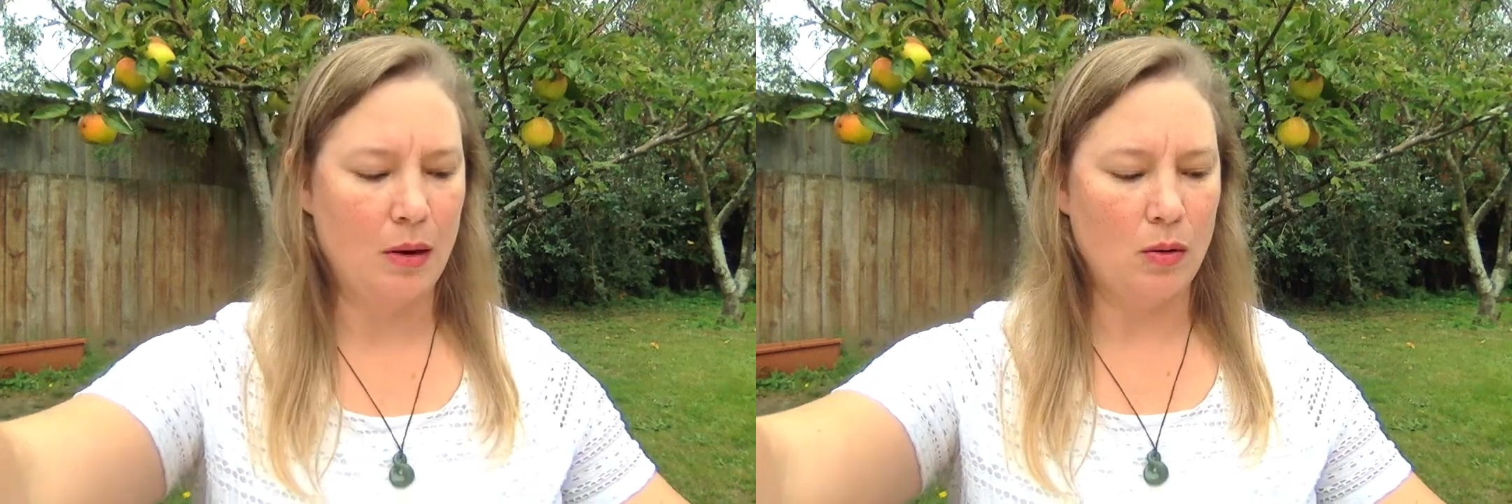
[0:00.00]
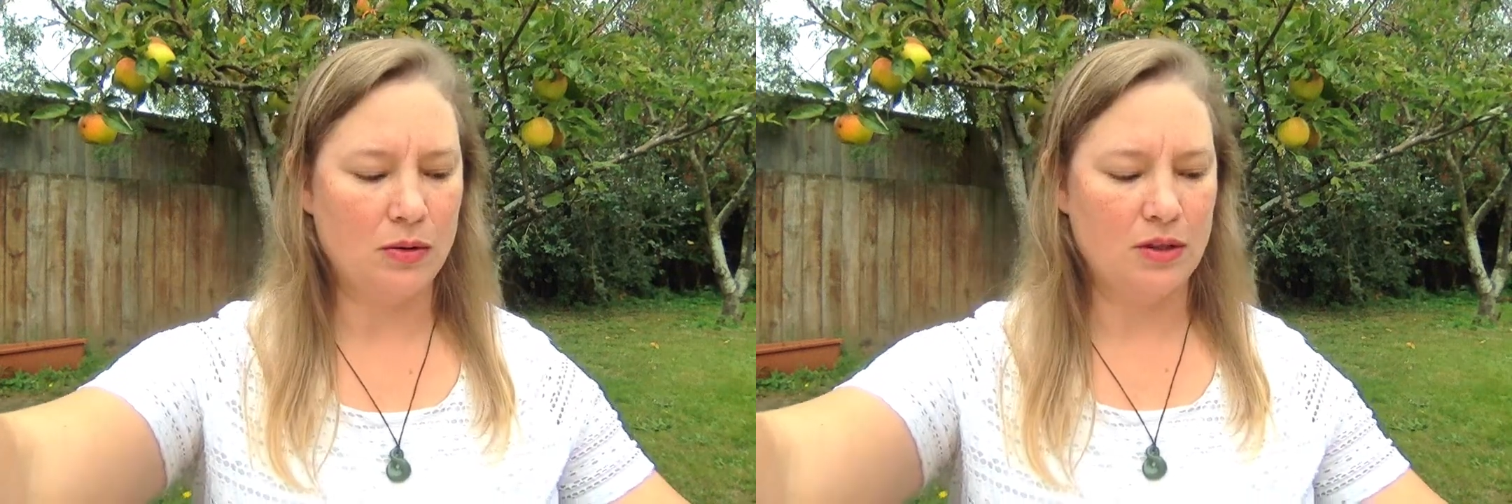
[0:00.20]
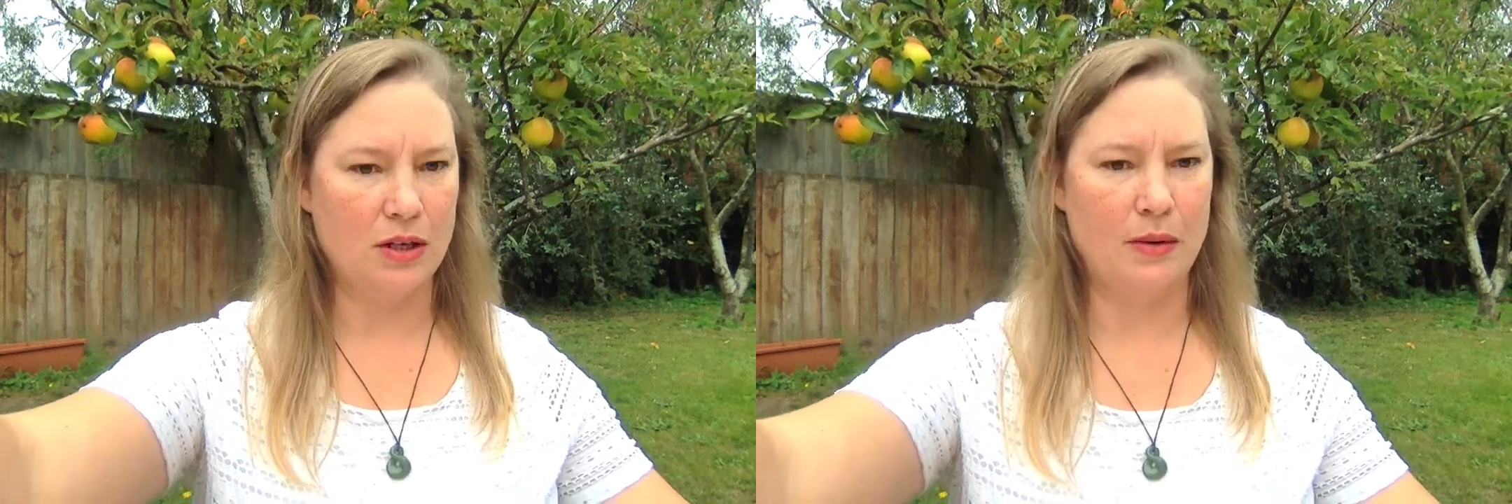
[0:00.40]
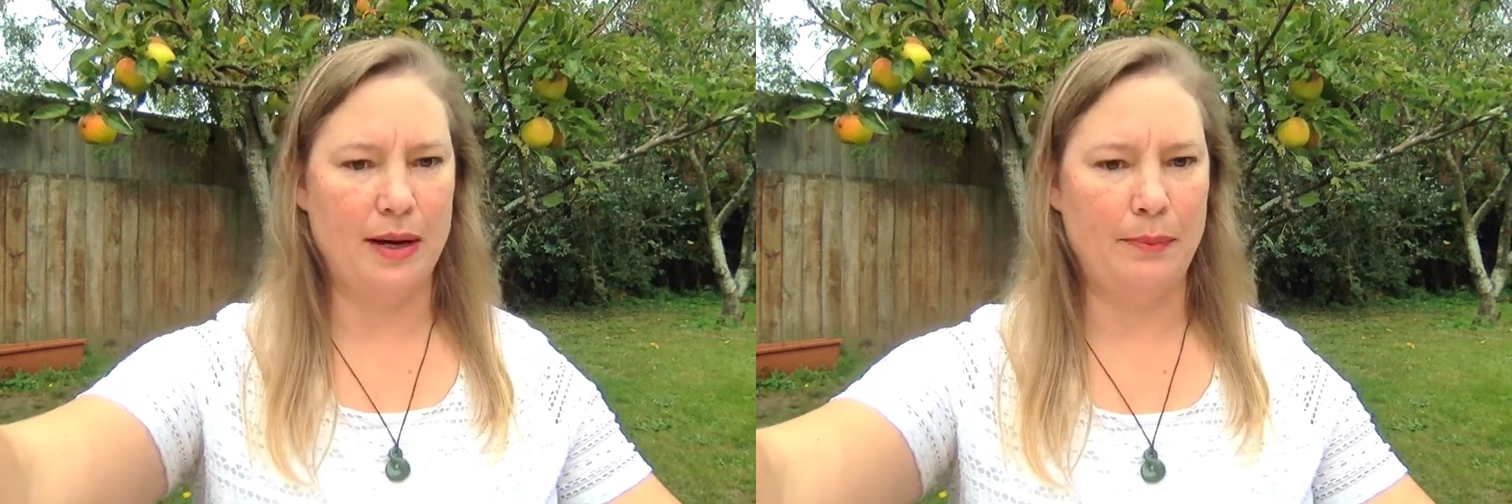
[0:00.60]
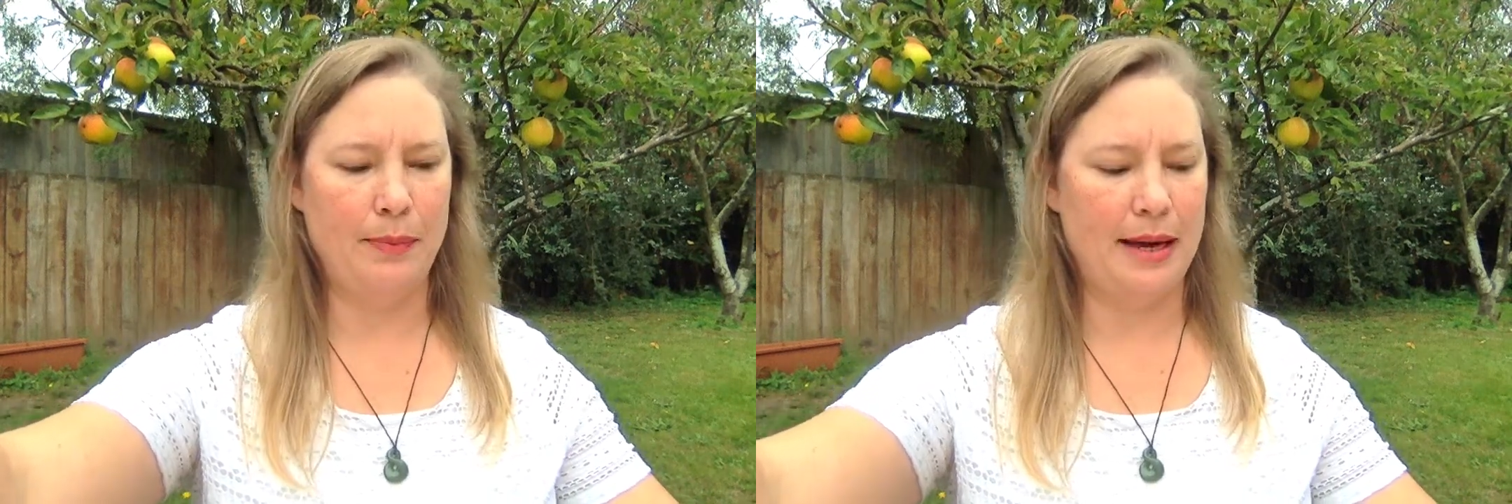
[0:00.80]
Also
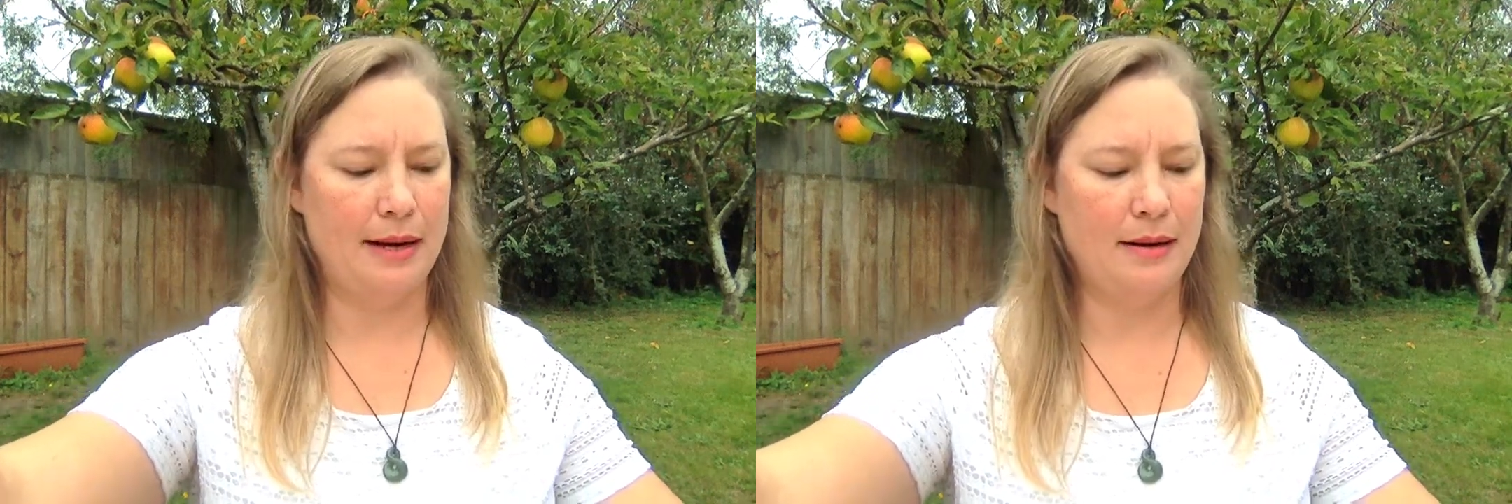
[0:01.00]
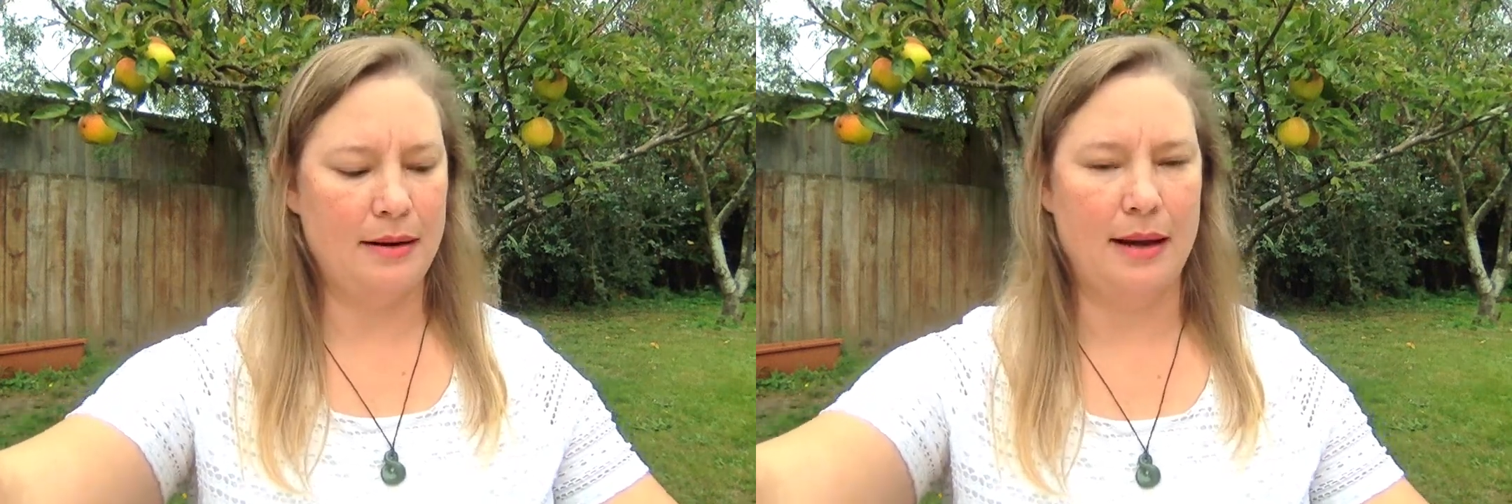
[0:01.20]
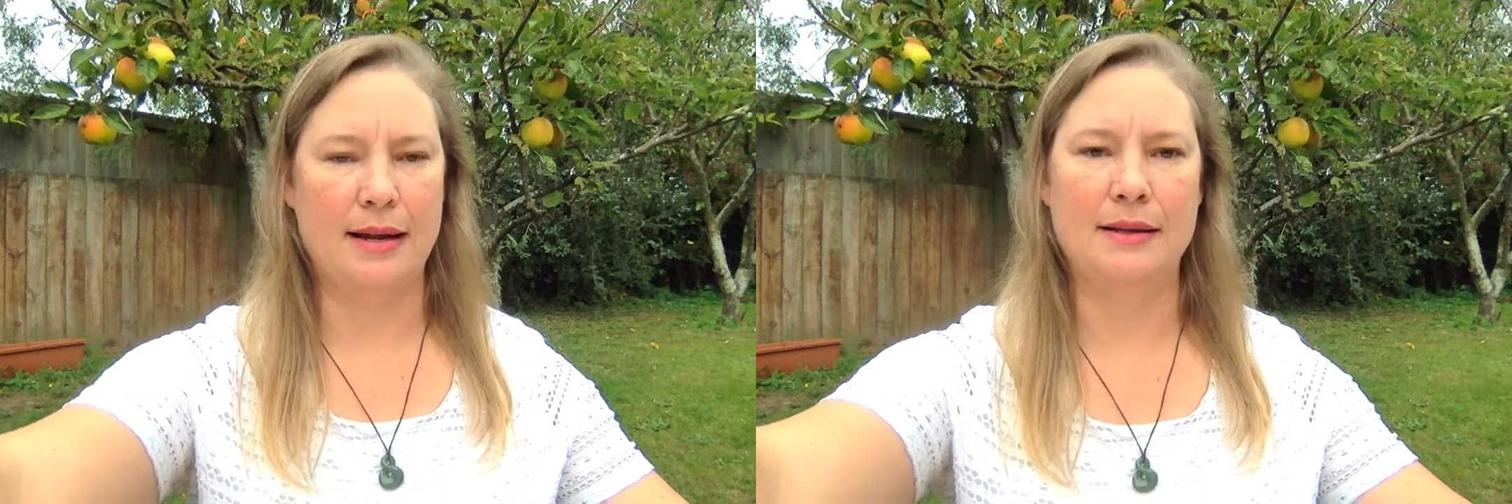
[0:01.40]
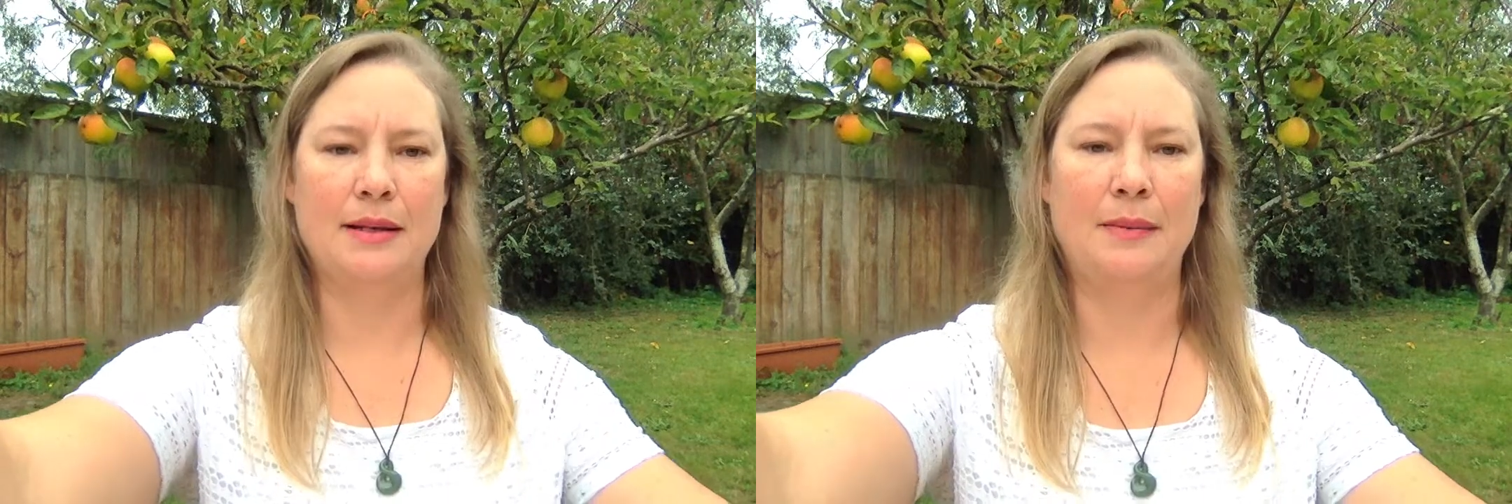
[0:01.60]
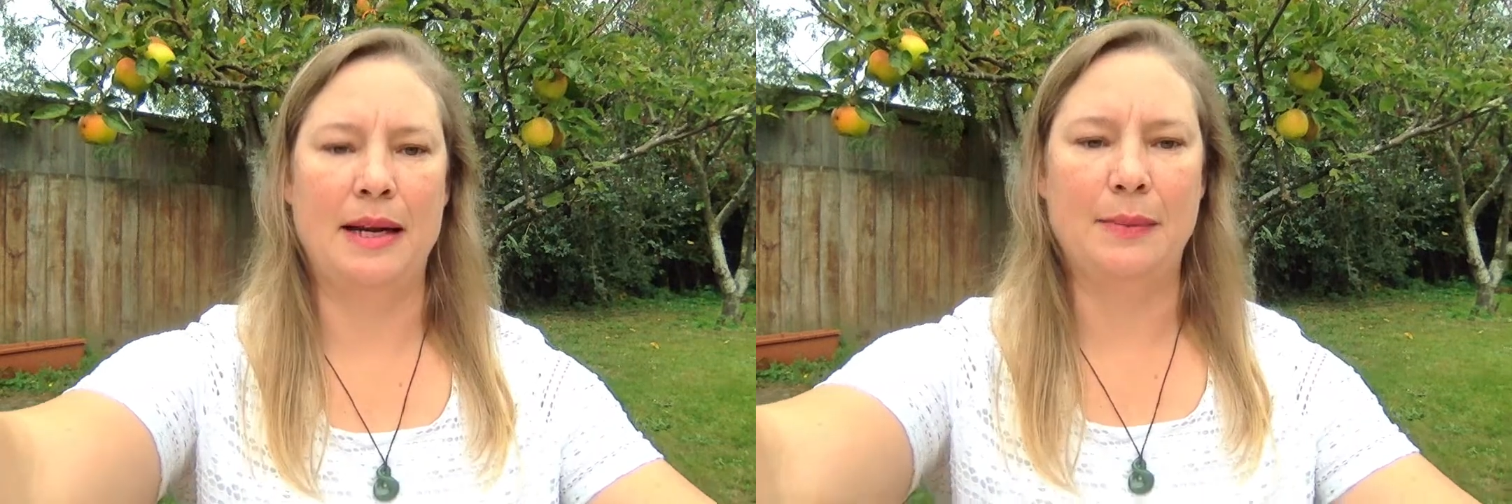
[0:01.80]
a pen and
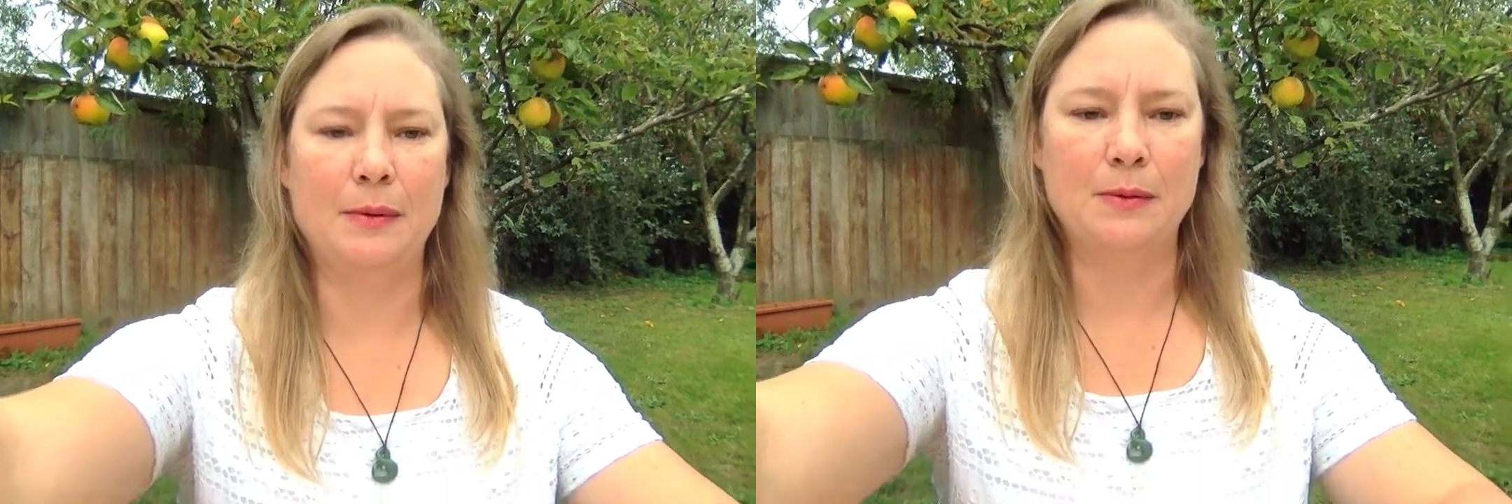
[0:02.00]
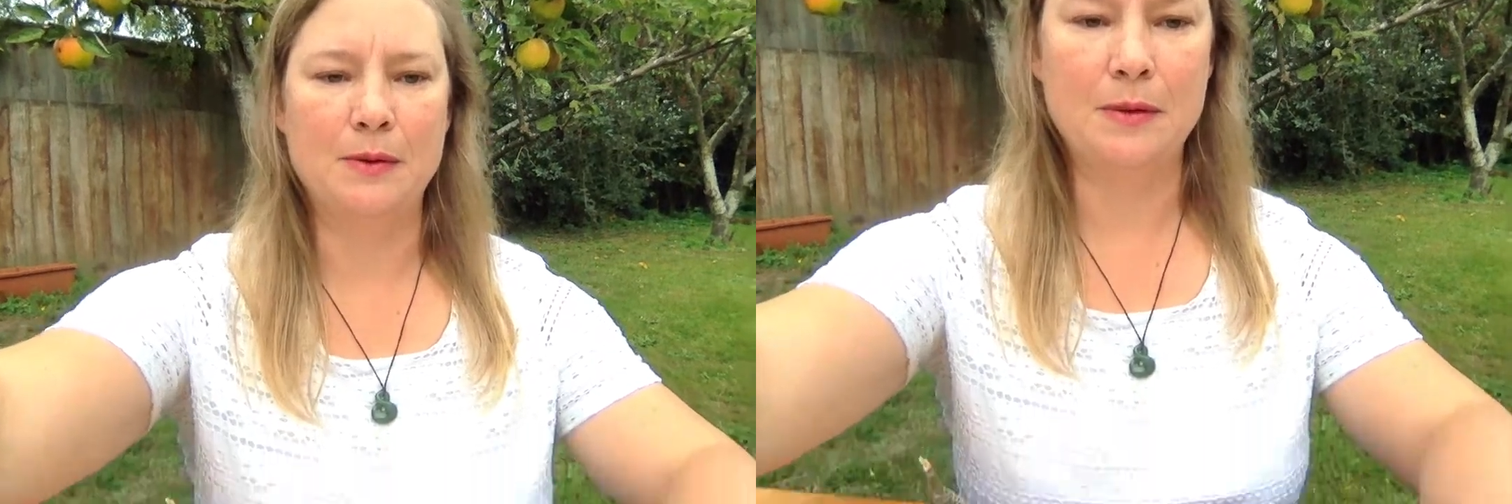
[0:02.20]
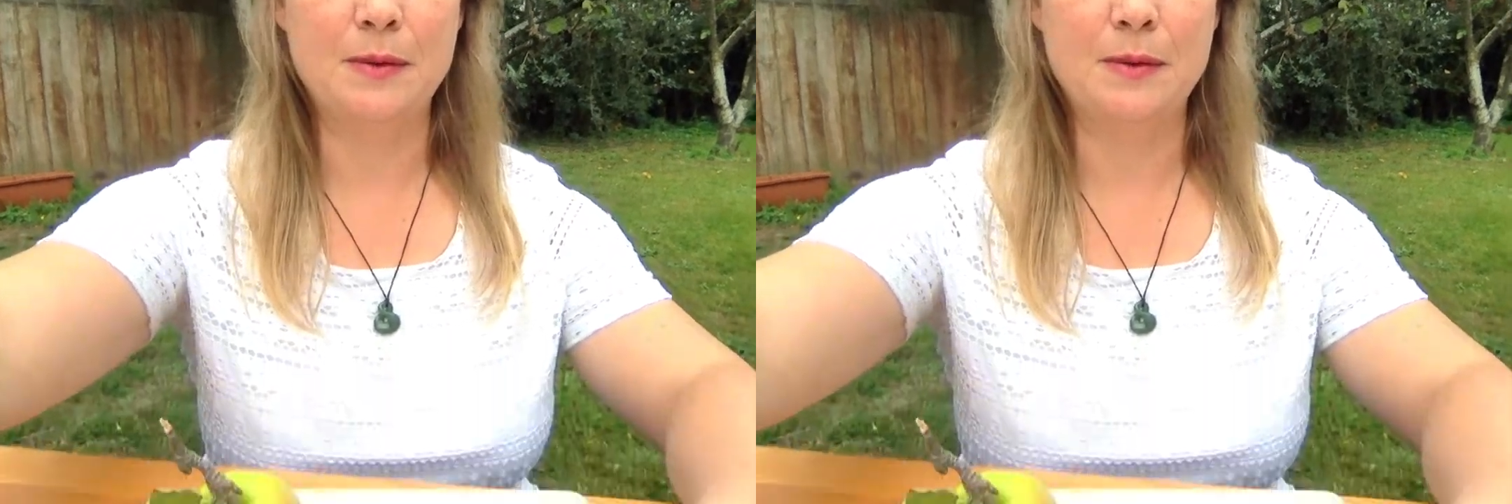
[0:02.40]
some labels.